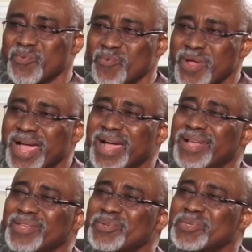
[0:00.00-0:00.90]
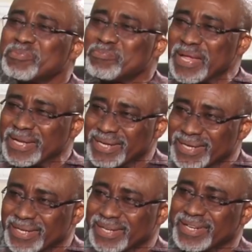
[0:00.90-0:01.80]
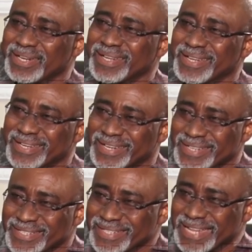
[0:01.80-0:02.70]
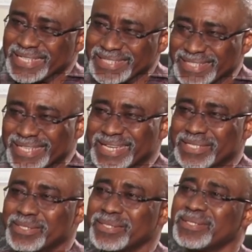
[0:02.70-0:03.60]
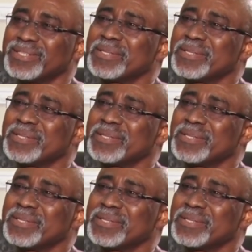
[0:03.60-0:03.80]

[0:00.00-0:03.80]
where are you spending this 98%?